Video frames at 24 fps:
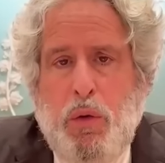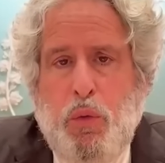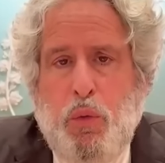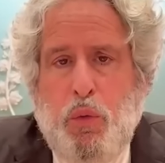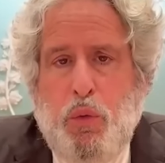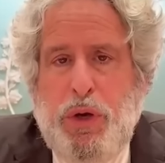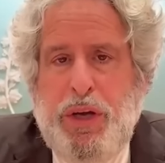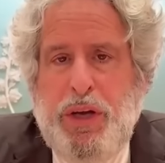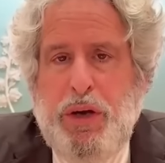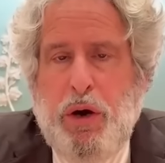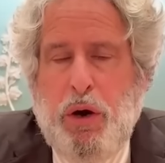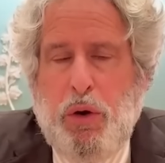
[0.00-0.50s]

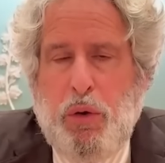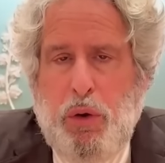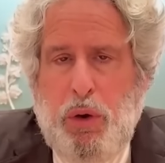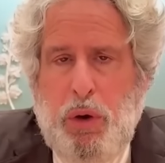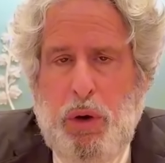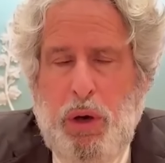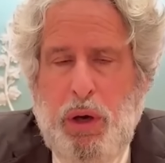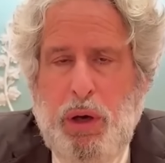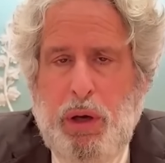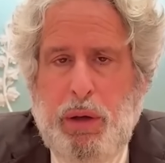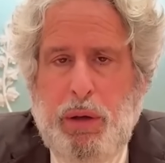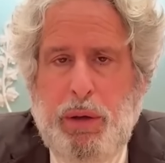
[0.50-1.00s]
We are
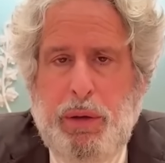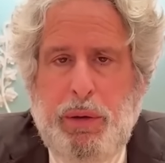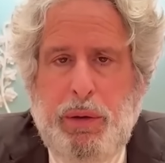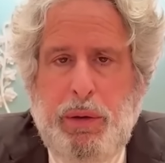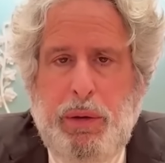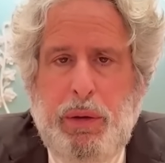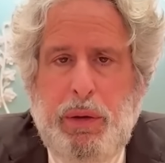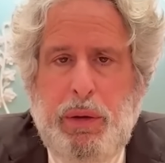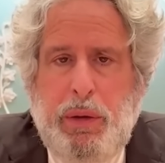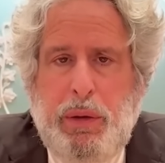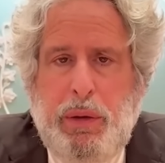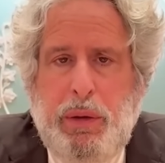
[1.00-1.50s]
all
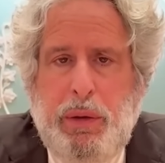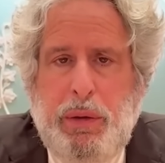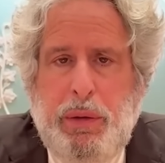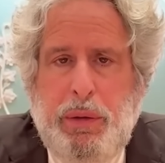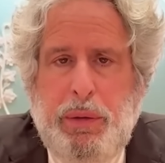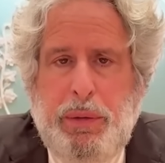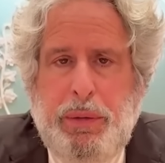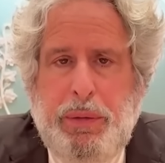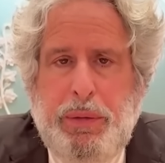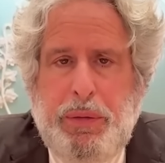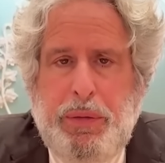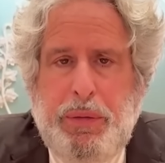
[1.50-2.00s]

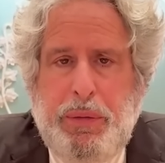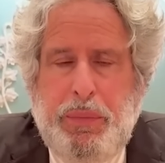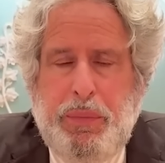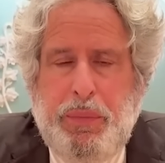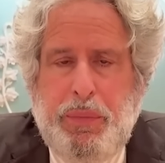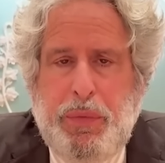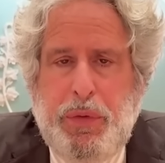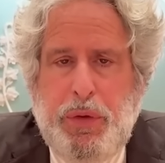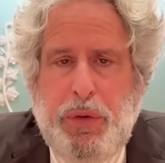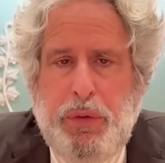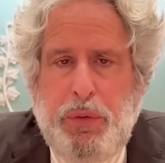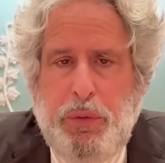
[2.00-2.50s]

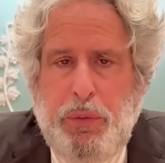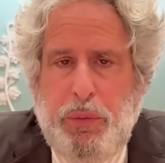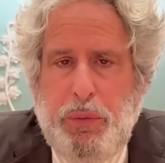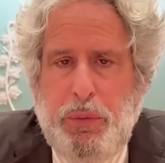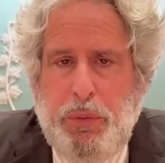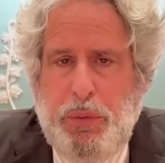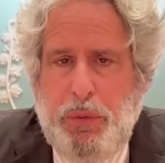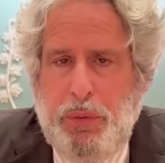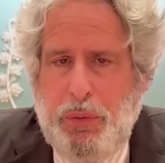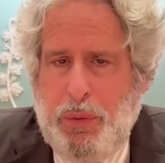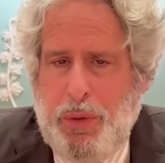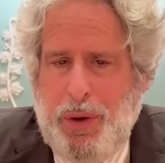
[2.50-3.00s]

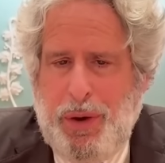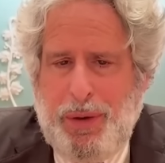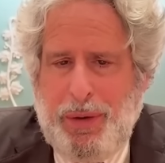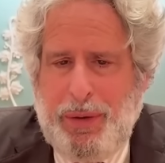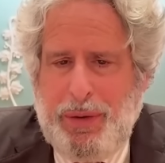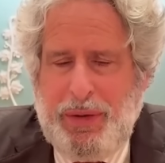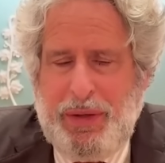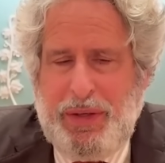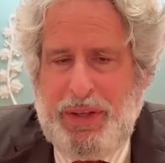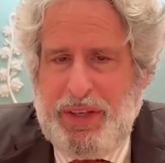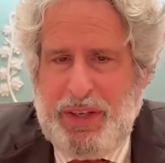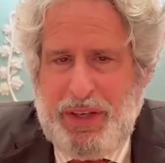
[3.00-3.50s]
who
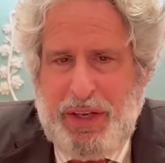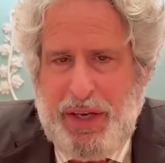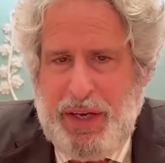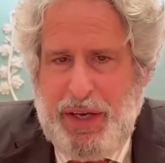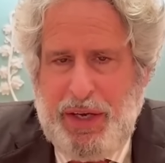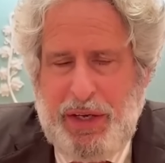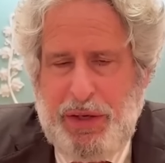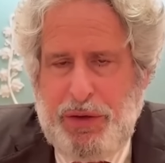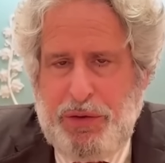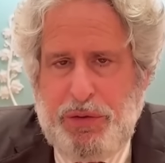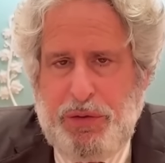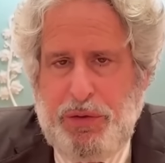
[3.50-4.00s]
are
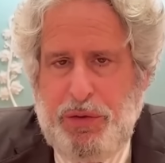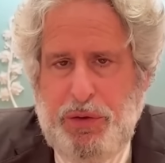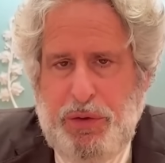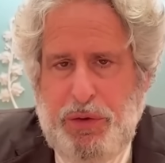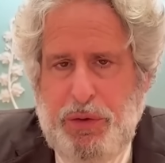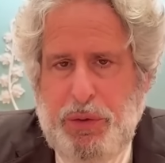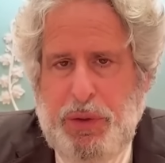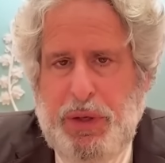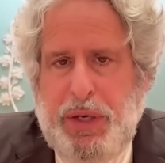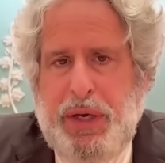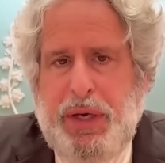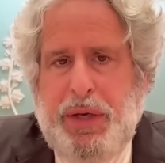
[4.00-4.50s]
engaged in
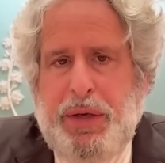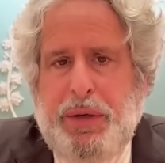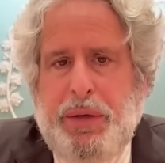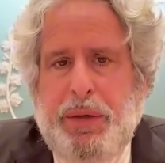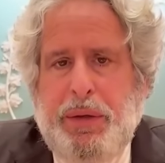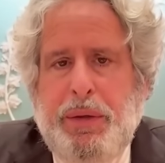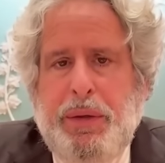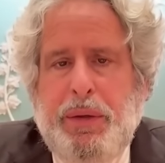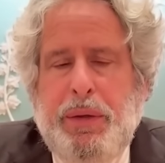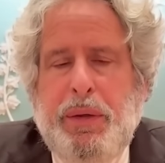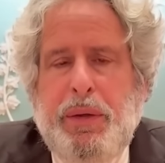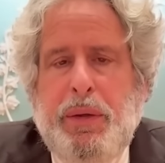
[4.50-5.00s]

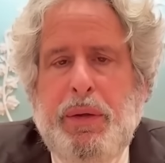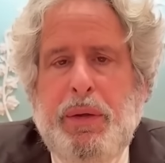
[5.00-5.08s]
Uganda